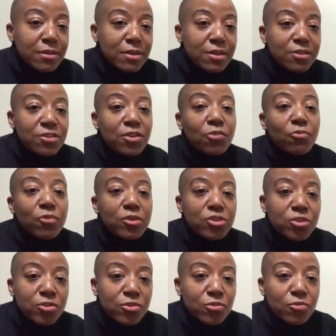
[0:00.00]
is the
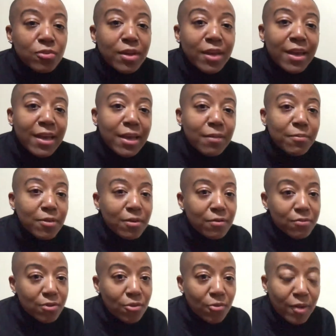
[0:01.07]
original name
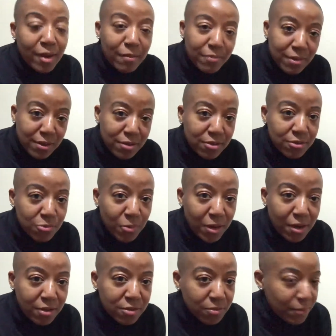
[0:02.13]
of the grape that this
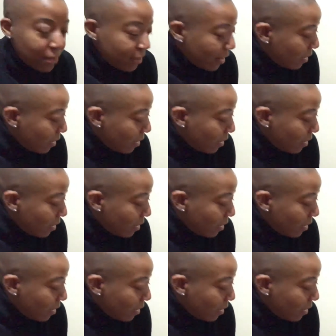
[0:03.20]
wine is made